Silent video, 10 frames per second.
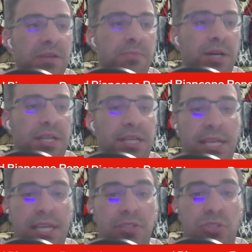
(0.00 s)
but
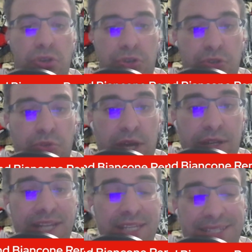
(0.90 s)
he turned around
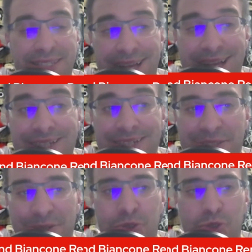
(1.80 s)
and he signed
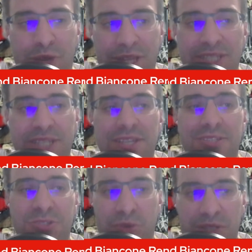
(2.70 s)
until
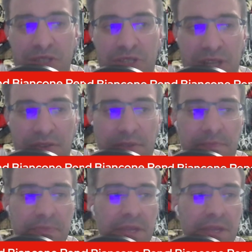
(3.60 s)
2027.